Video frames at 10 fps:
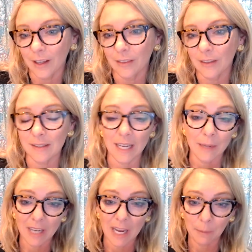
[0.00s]
the same
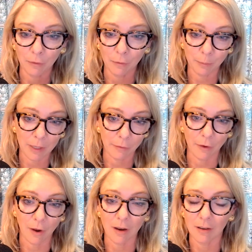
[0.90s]
type of
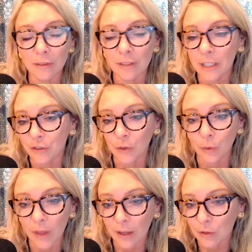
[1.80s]
pitfall. To each of you,
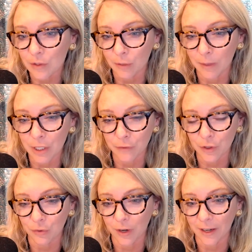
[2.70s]
thank you so much for
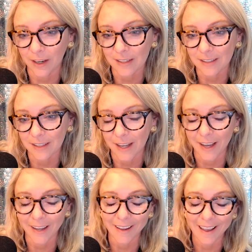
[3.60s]
joining us
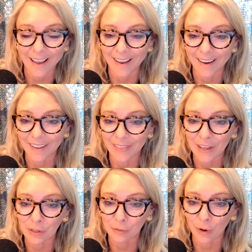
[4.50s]
today. And
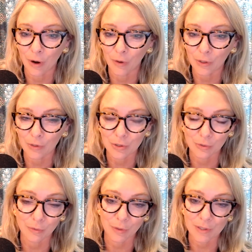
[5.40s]
thank you for all that you
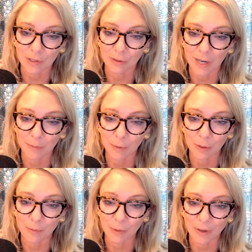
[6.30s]
do for this incredible
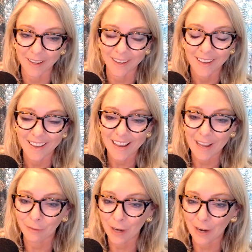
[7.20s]
community.
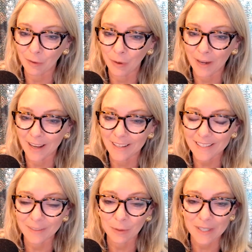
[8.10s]
And for everyone
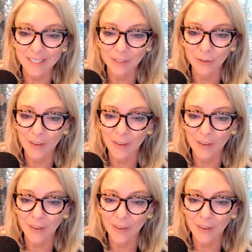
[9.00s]
else, we'll see you on